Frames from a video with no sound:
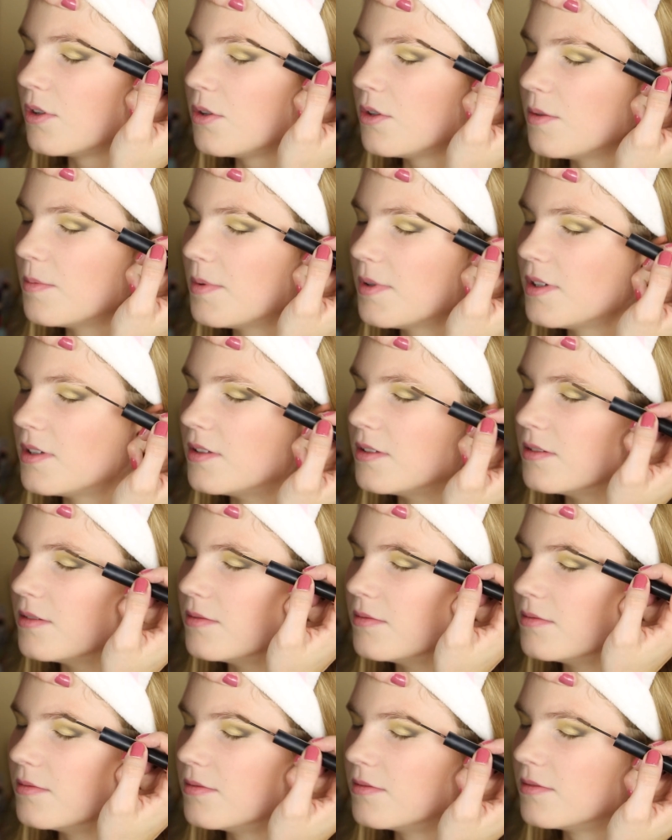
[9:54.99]
Oh, you're putting
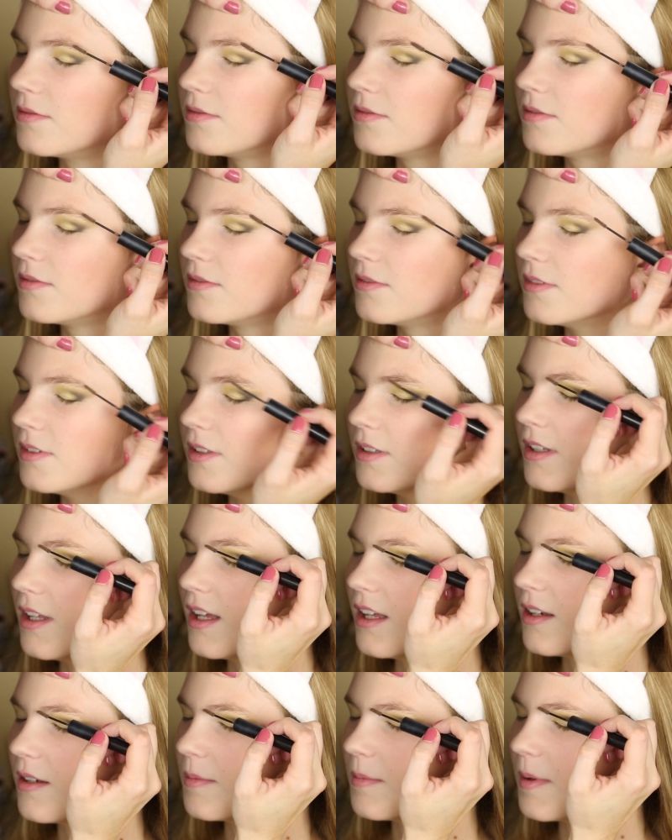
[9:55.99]

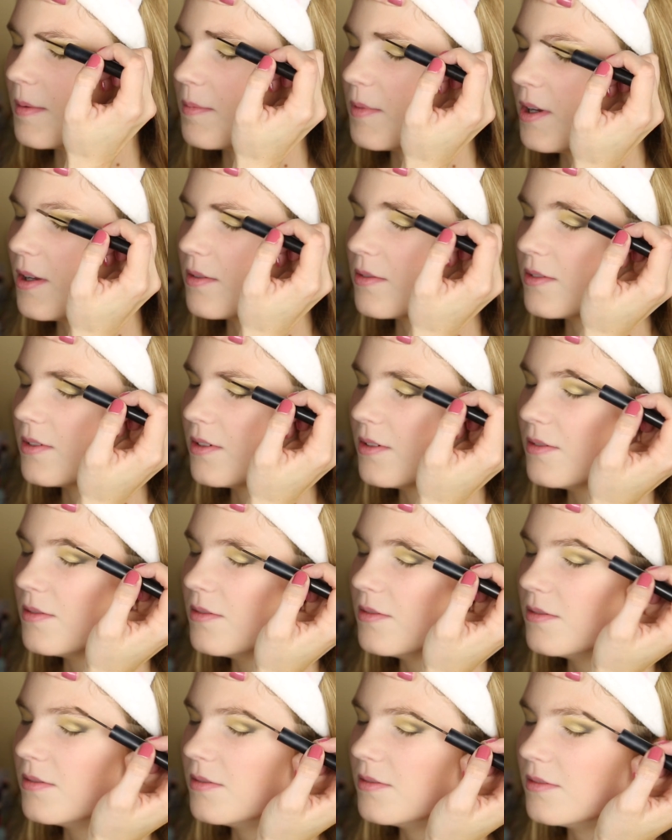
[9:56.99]
that on my brows too.
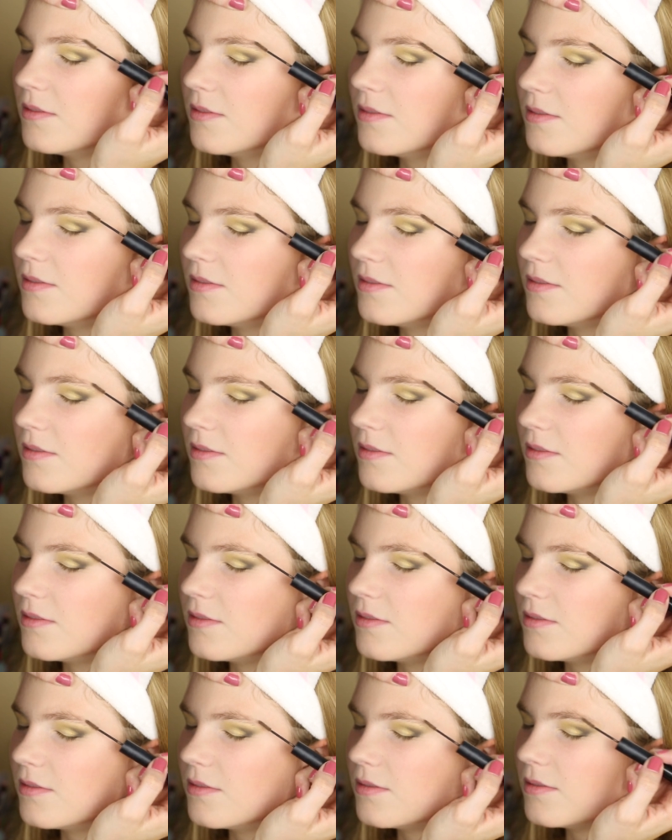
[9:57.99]
This is the
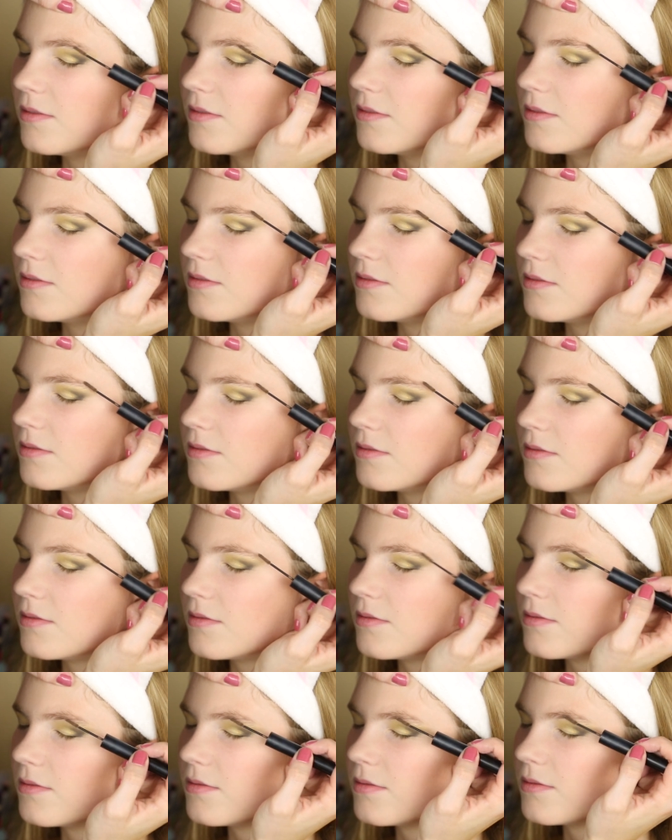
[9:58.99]
Tonya Crooks
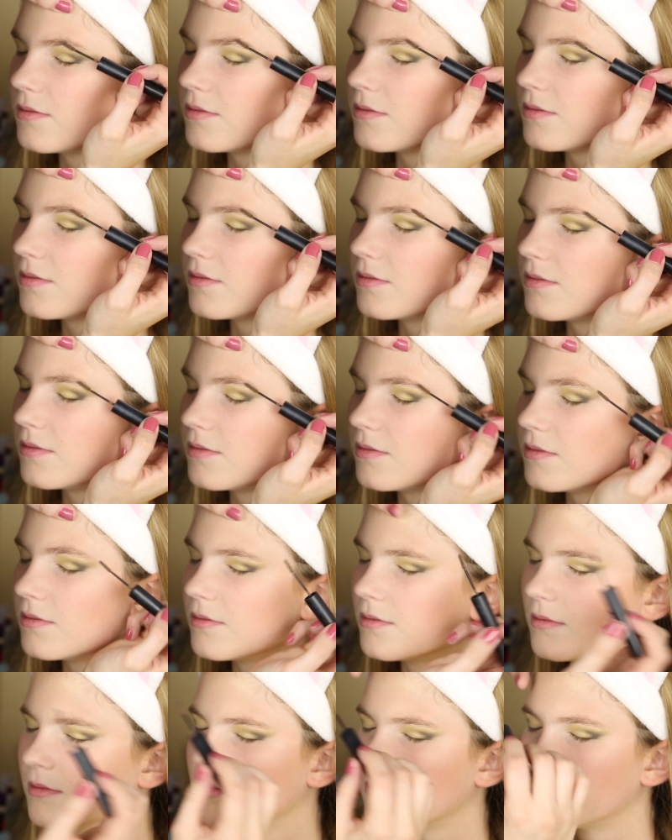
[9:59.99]
Brow
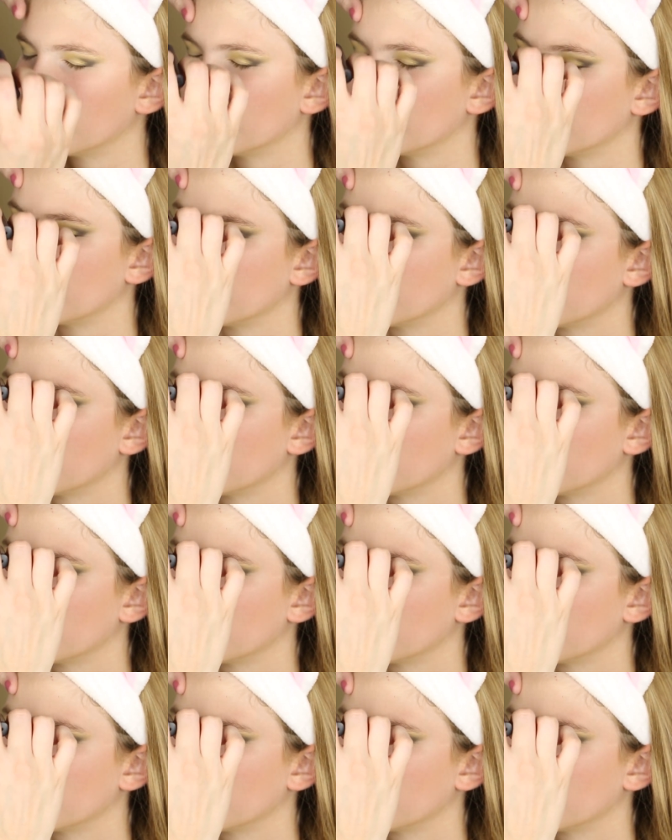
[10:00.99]
Gel.